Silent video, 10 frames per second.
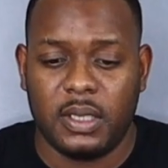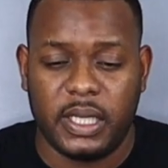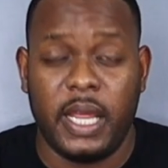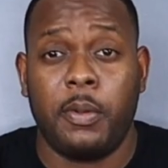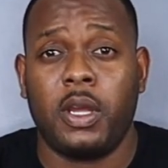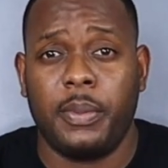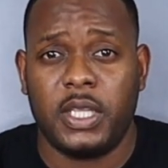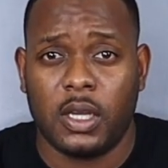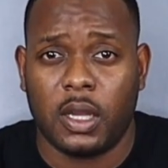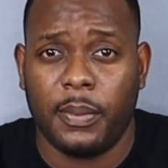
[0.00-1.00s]
Today we're going to be
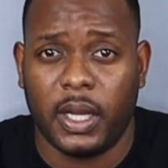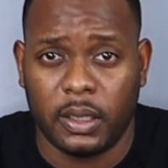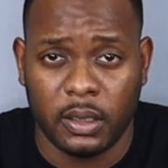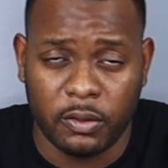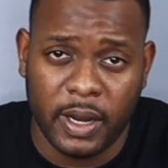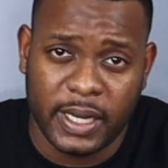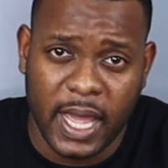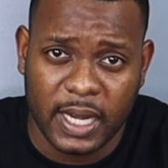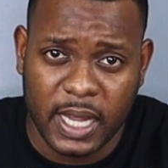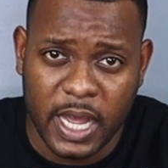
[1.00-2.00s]
talking about the
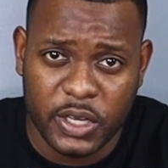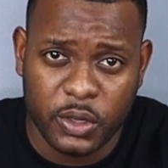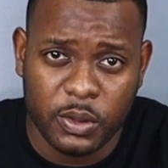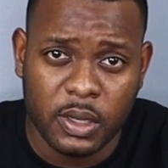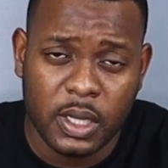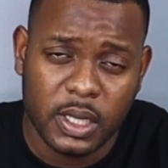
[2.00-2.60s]
Redcat Kaiju,